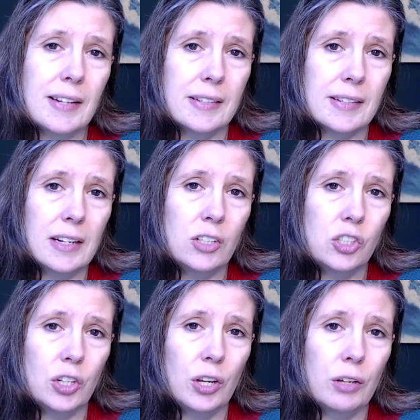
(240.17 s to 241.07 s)
it as an
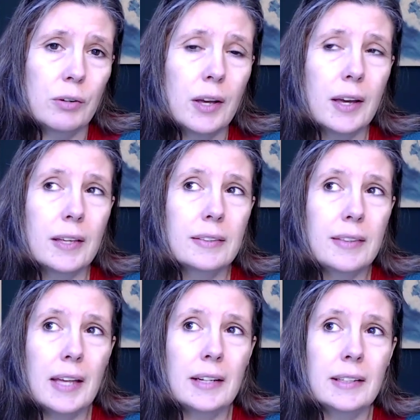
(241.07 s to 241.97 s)
issue,
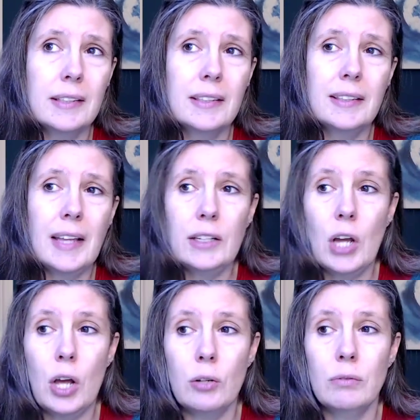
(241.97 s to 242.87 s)
then they
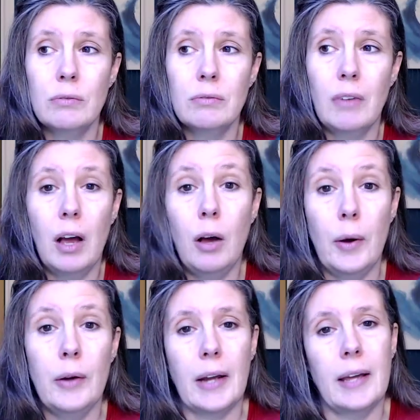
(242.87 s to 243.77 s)
know, oh,
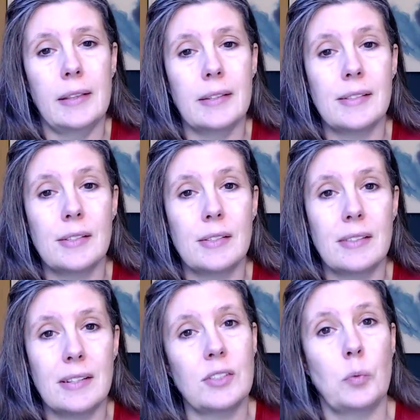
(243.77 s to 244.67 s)
okay, this
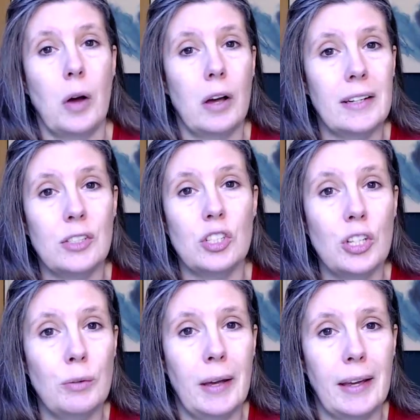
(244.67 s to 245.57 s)
is what I need to
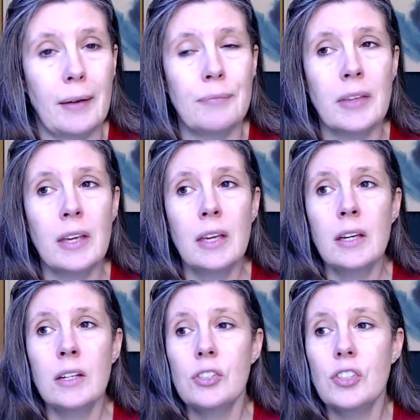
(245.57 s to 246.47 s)
do here.
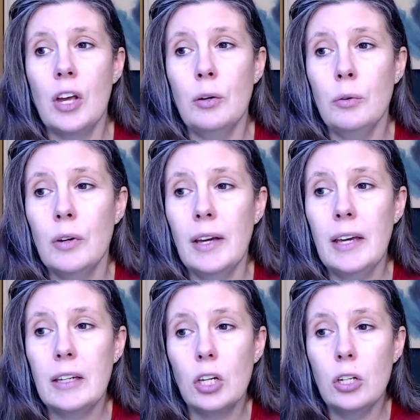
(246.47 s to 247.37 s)
So
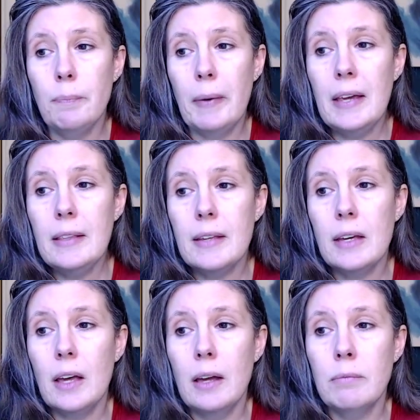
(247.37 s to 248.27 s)
it could be that